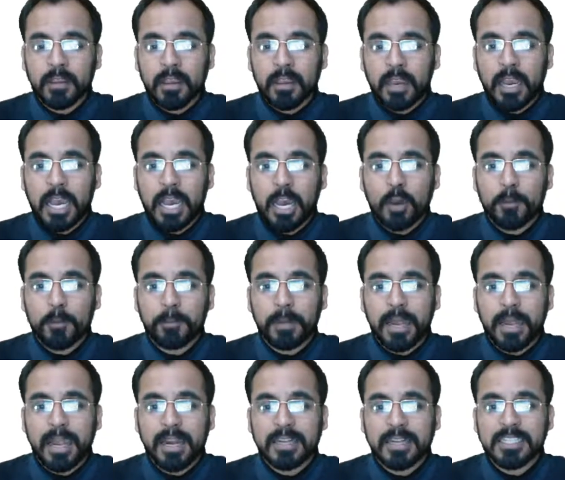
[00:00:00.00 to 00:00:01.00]
How
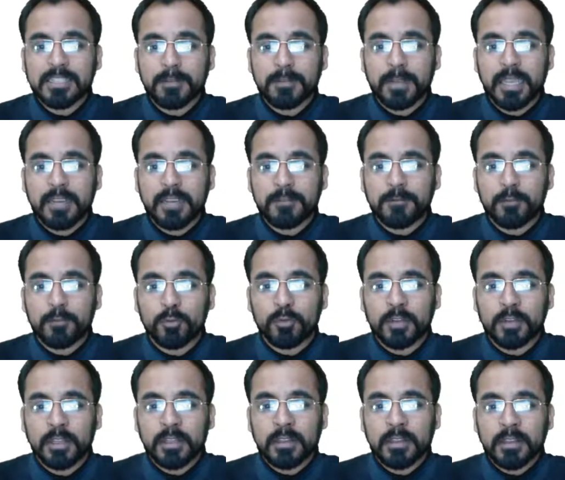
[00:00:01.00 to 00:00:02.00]
plants make
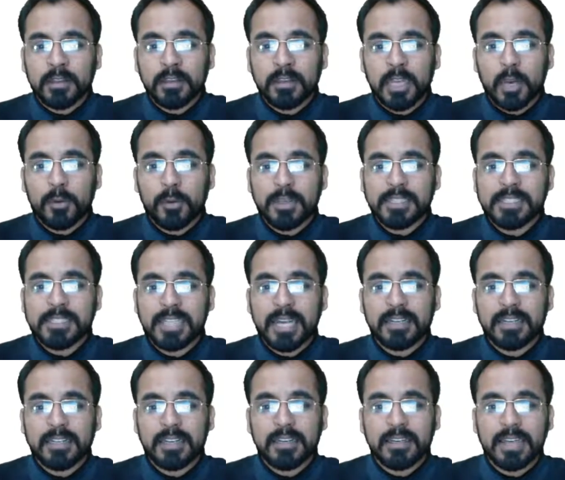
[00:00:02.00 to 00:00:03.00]
food. Now, is
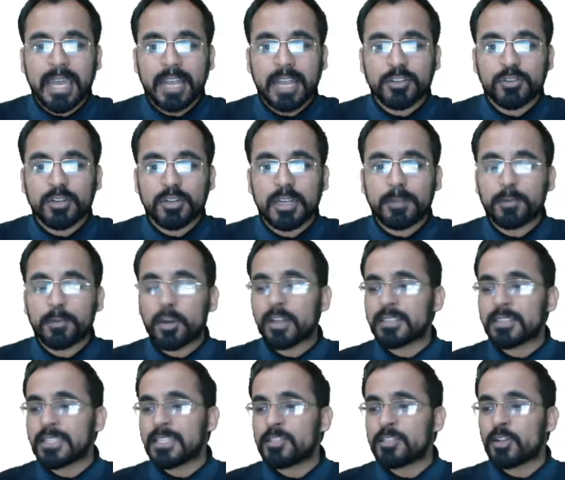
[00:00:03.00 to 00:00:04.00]
that a natural
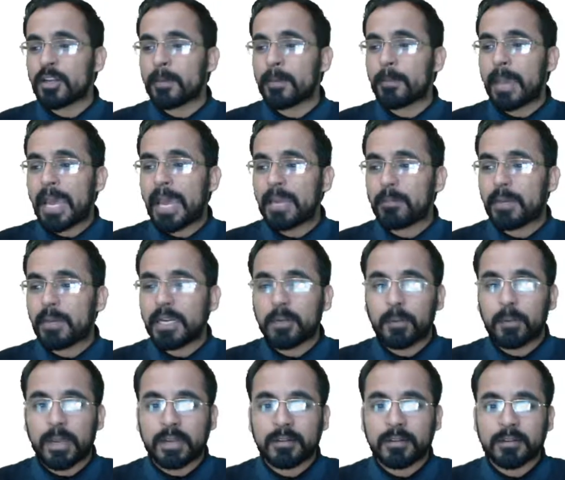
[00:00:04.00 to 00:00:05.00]
process or a man-made
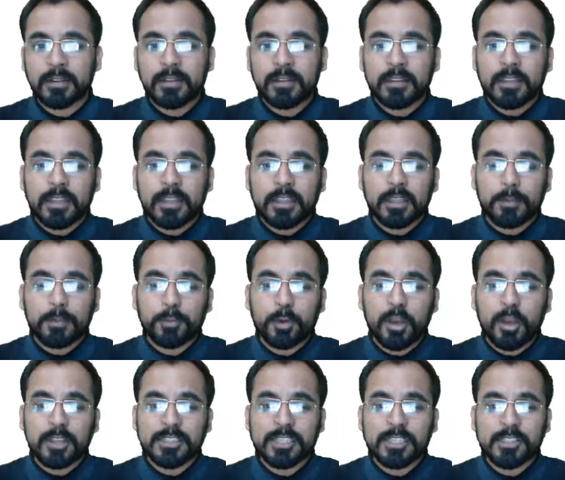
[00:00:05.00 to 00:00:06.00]
one? The
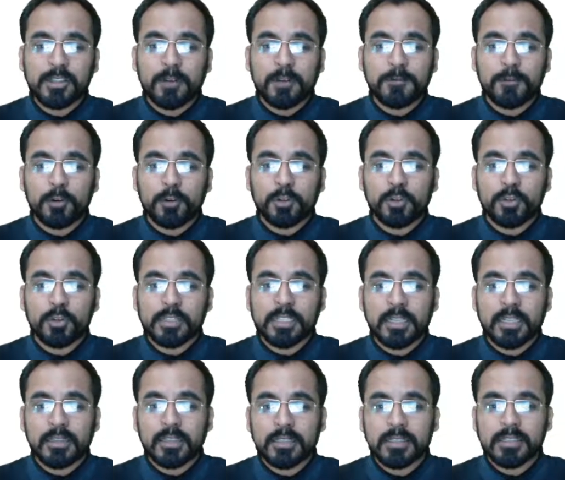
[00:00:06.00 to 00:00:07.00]
process of
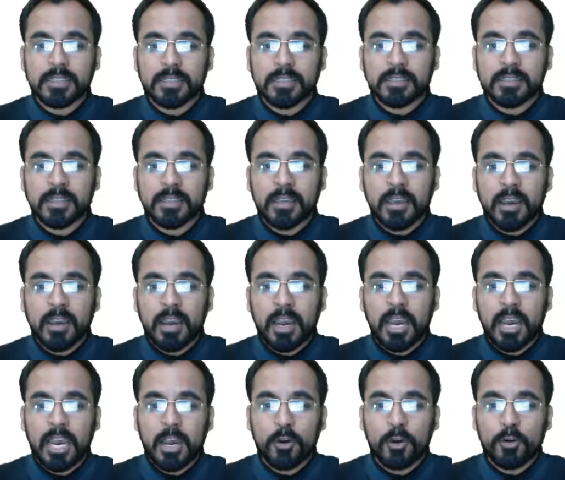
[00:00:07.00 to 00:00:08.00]
photosynthesis.
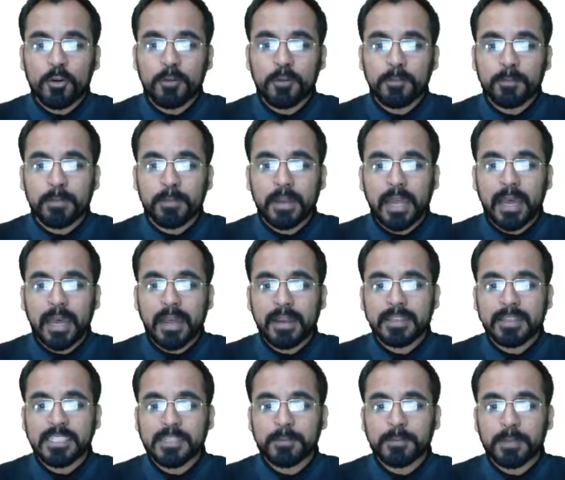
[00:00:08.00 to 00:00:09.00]
How
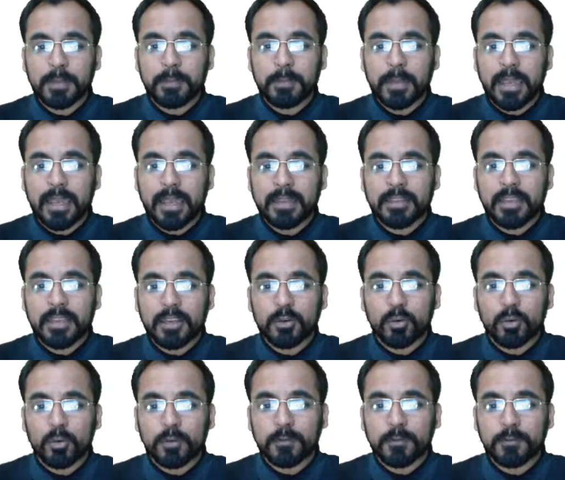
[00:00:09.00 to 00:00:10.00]
plants prepare their
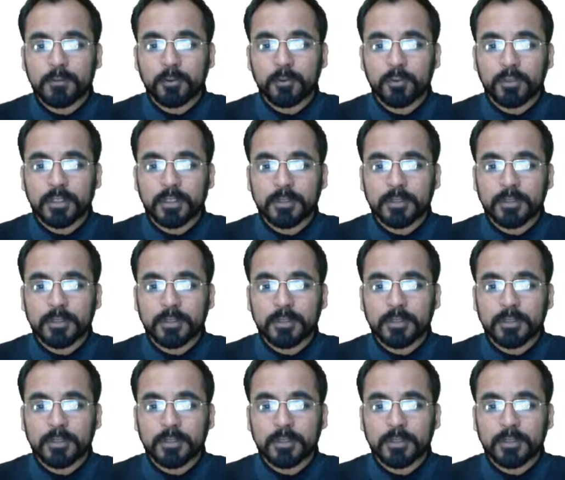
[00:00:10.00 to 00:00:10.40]
own food.